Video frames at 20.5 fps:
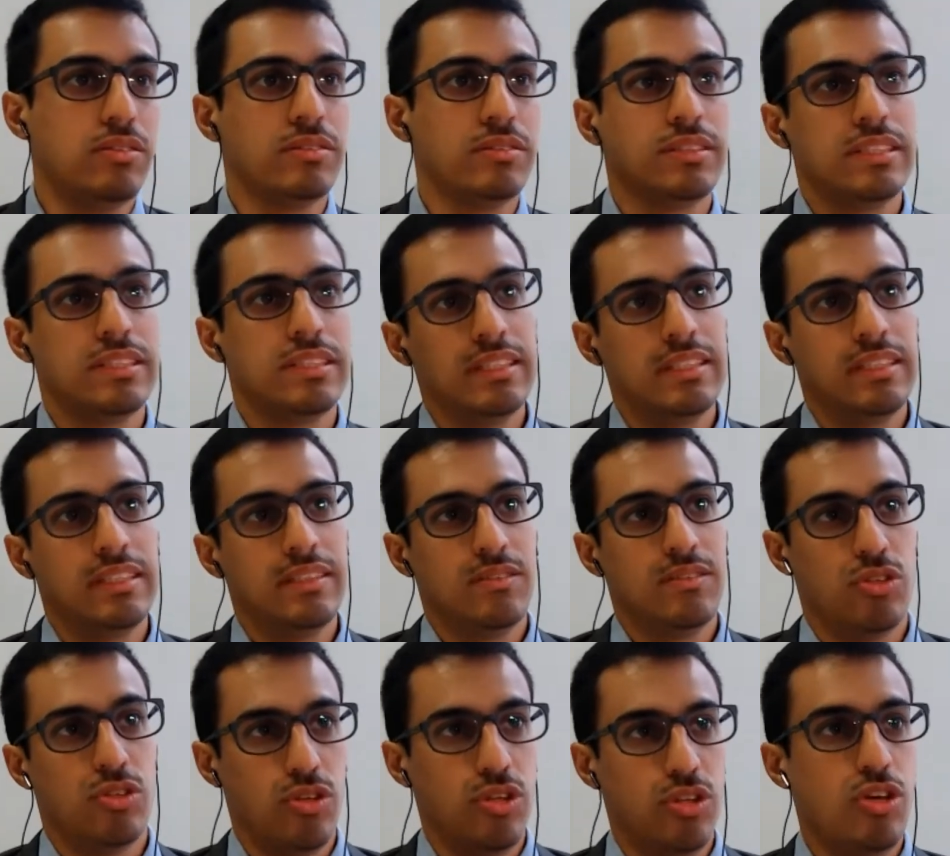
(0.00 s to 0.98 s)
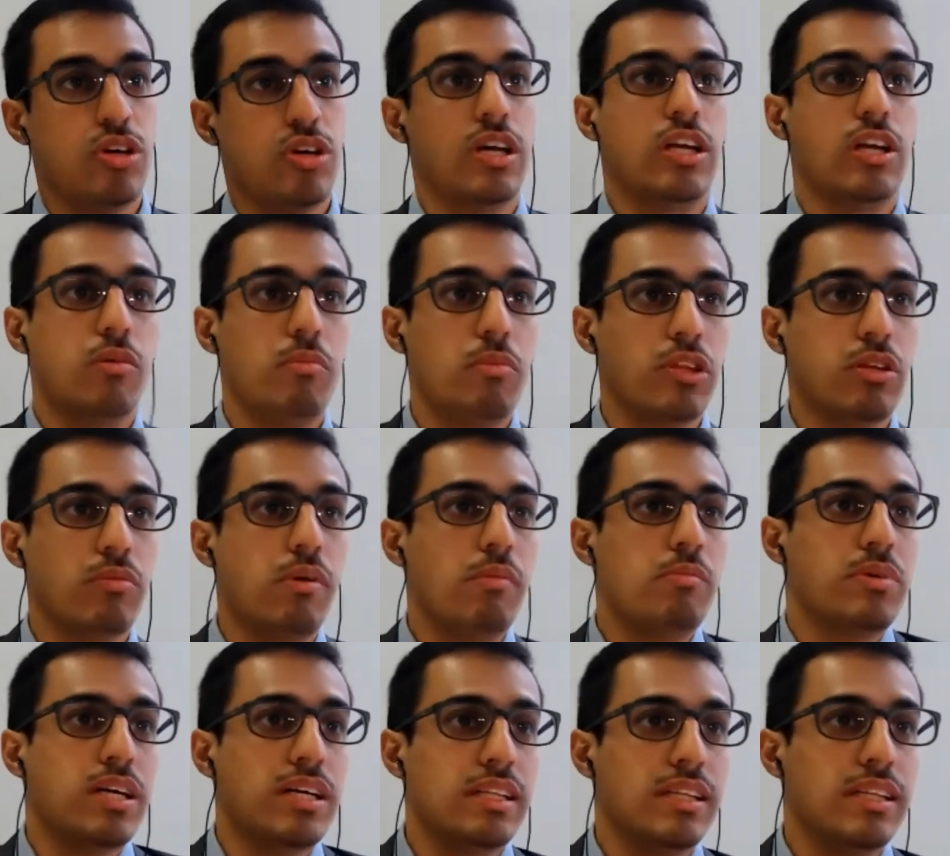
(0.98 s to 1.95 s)
for which I wouldn't be
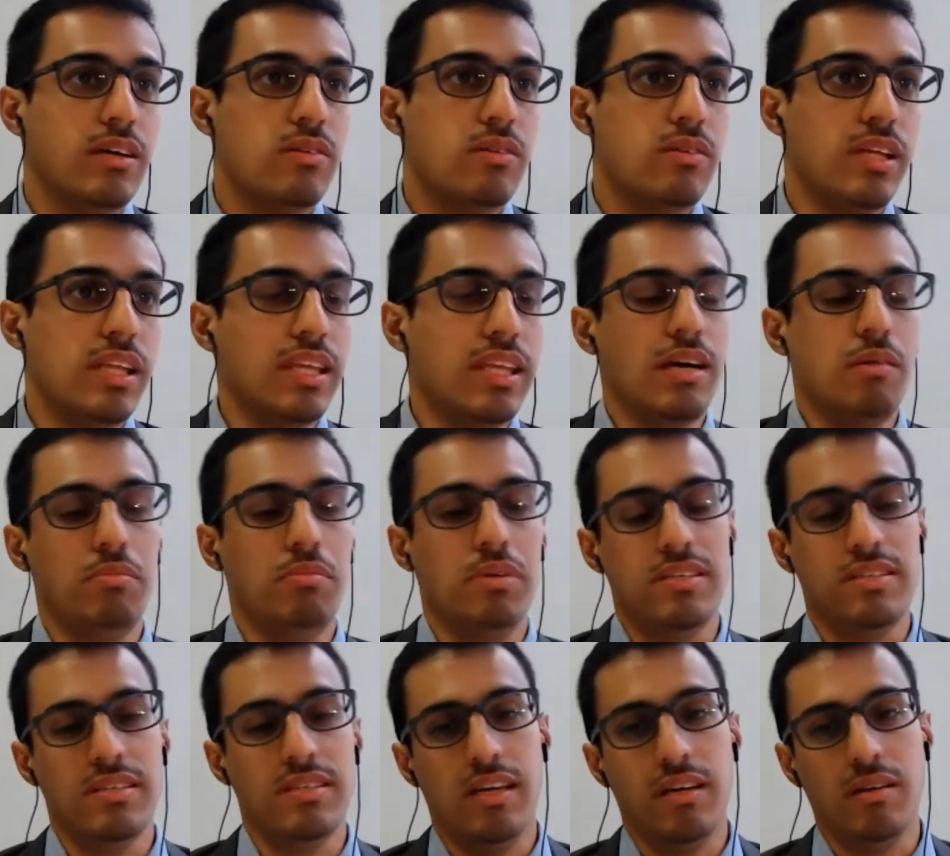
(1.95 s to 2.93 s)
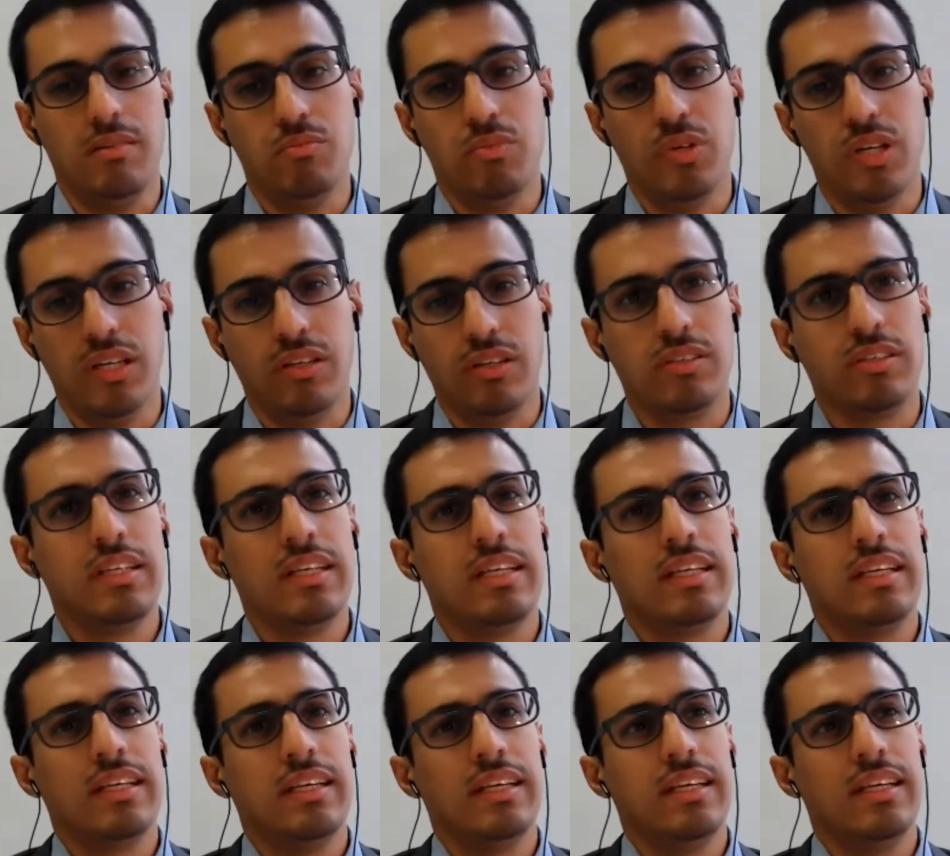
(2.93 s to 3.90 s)
hired. I'm not hired
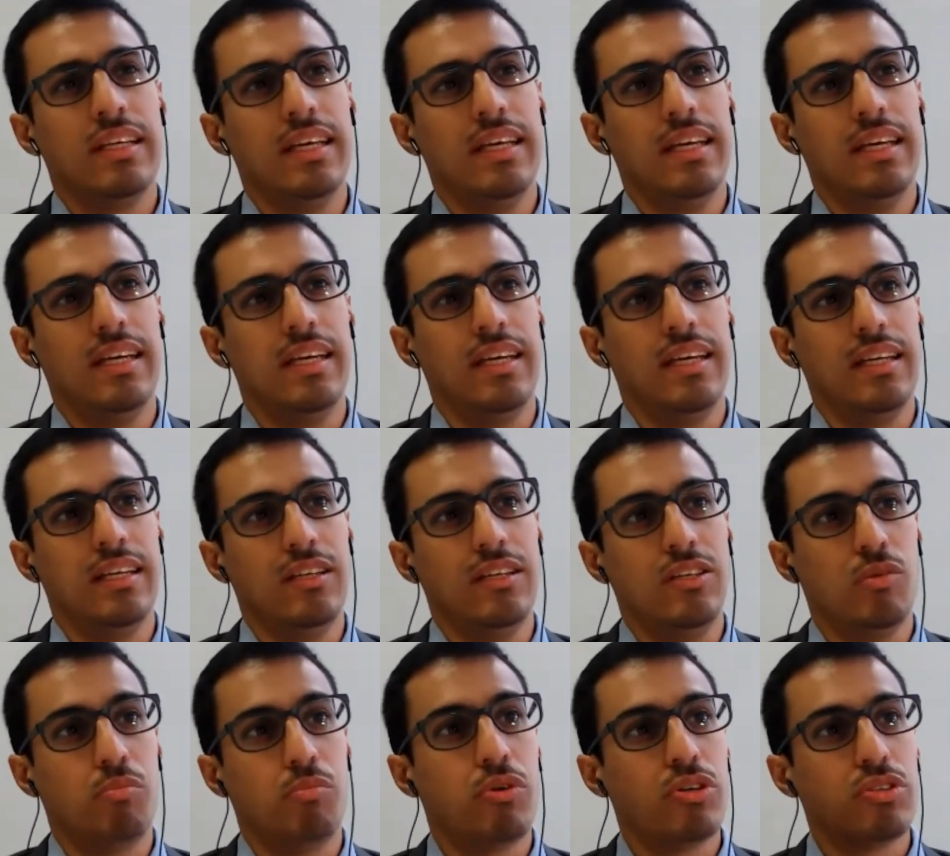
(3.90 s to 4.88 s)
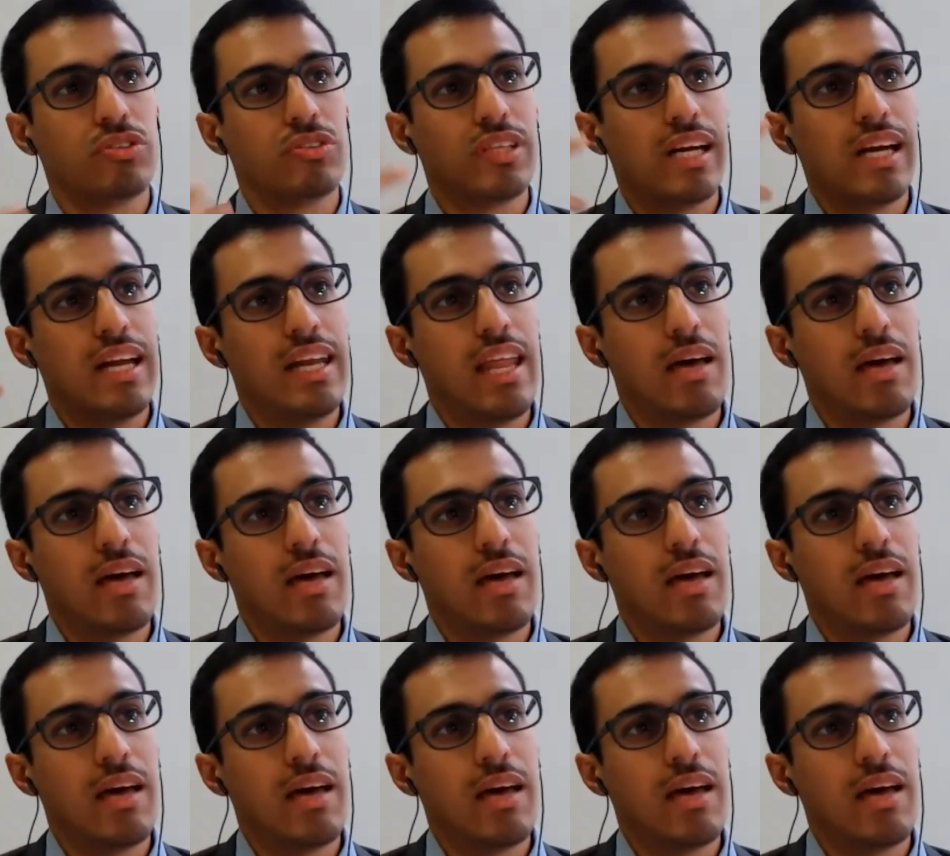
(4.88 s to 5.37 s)
because I am disabled.